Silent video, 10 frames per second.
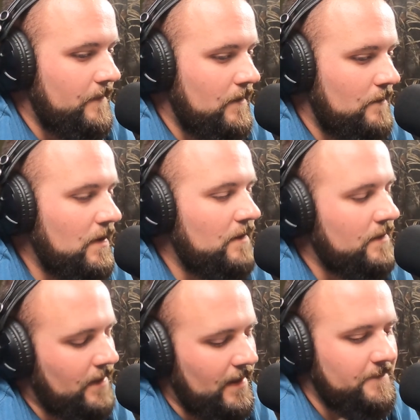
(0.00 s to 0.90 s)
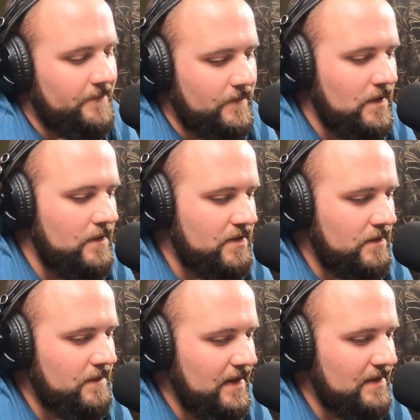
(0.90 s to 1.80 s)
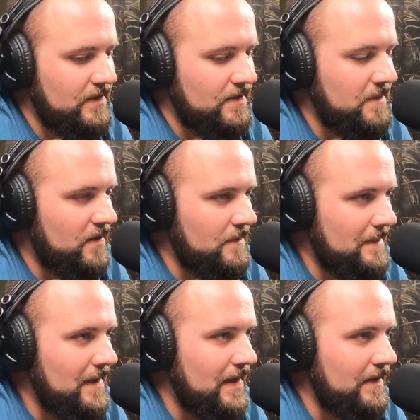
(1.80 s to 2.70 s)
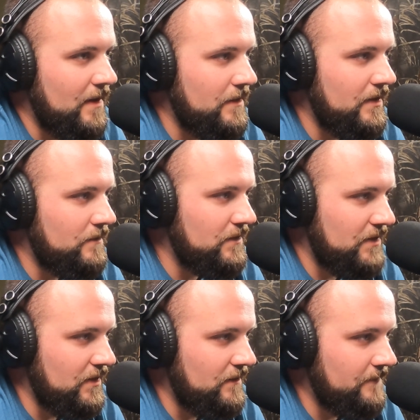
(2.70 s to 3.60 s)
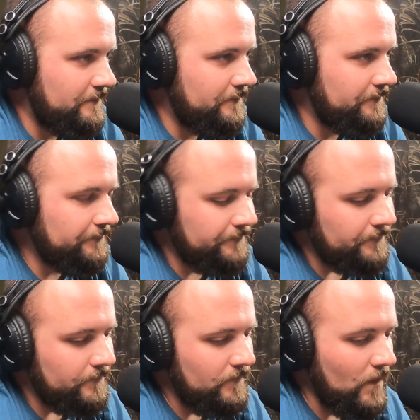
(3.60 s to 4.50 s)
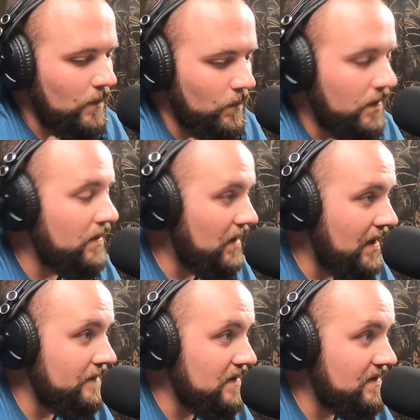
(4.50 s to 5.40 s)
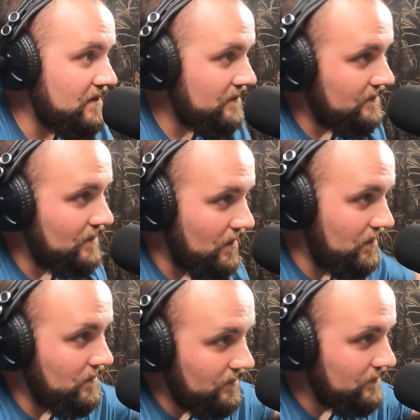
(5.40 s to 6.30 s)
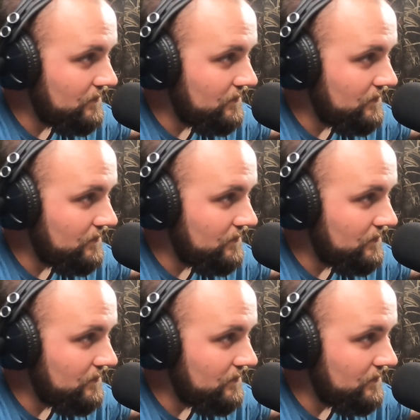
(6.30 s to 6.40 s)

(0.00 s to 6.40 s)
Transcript: Well, okay. So there's two things that's been on my mind that I really want to do. One obvious harlequin.